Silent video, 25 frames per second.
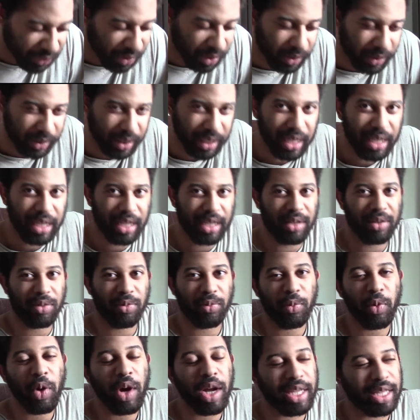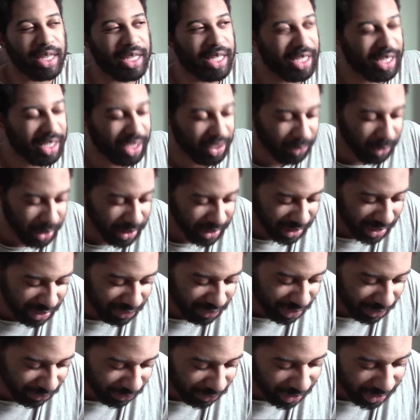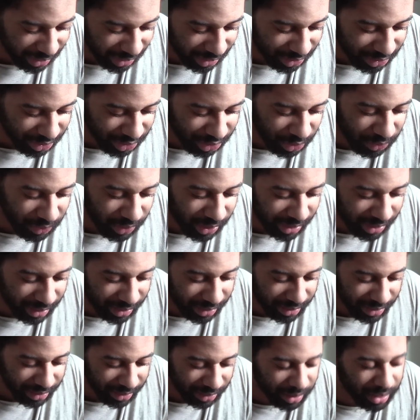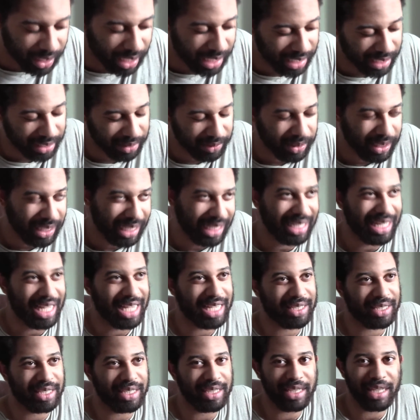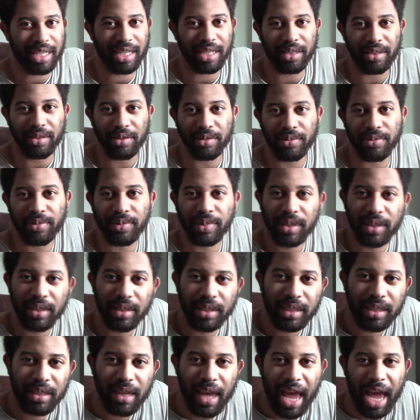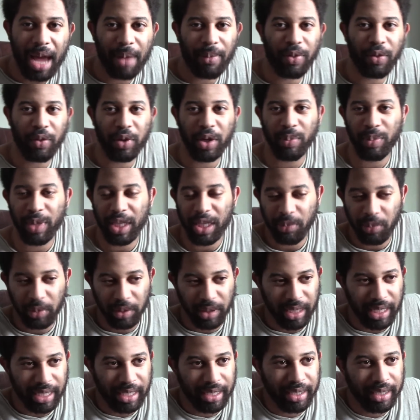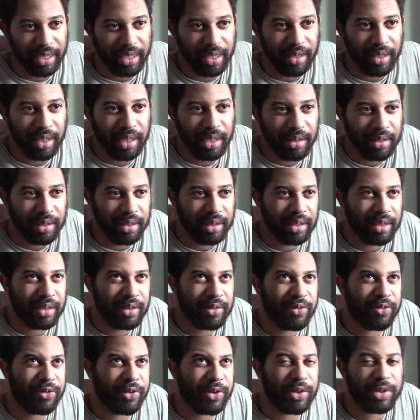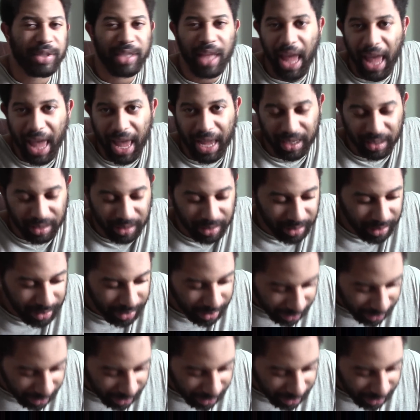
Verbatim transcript: all, one, there wasn't even a fucking shooting. Nah, well, I guess he did cap 3 people like in the first act.